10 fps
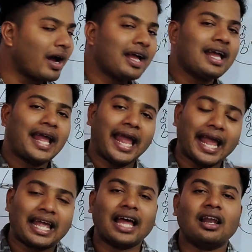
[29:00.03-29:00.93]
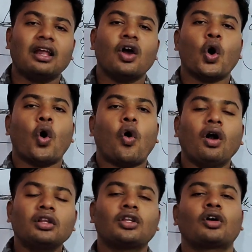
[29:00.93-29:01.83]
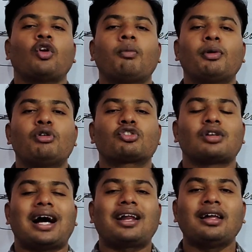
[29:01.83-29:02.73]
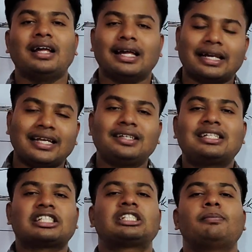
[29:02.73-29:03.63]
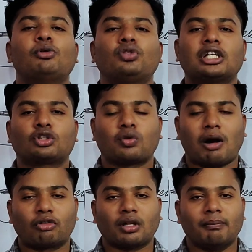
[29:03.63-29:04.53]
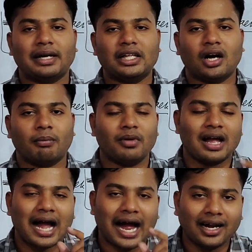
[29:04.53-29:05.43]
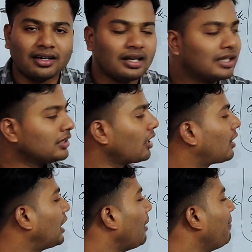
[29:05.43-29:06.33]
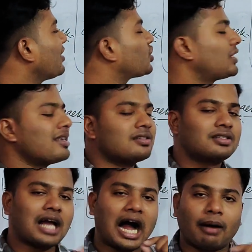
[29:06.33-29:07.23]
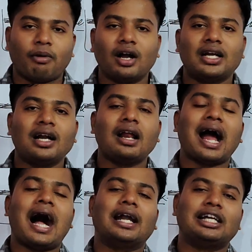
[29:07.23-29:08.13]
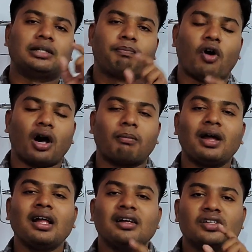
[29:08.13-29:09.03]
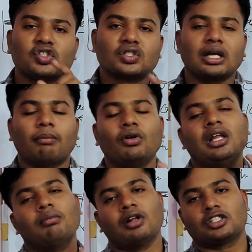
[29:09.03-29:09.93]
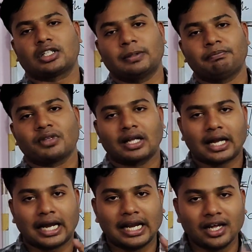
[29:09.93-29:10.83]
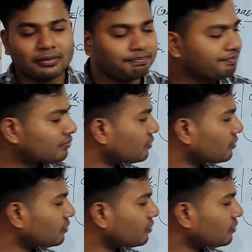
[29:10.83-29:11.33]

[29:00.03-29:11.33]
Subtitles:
why again all the globules are redistributed throughout the medium and the creaming stage is avoided and it form a stable emulsion. Clear?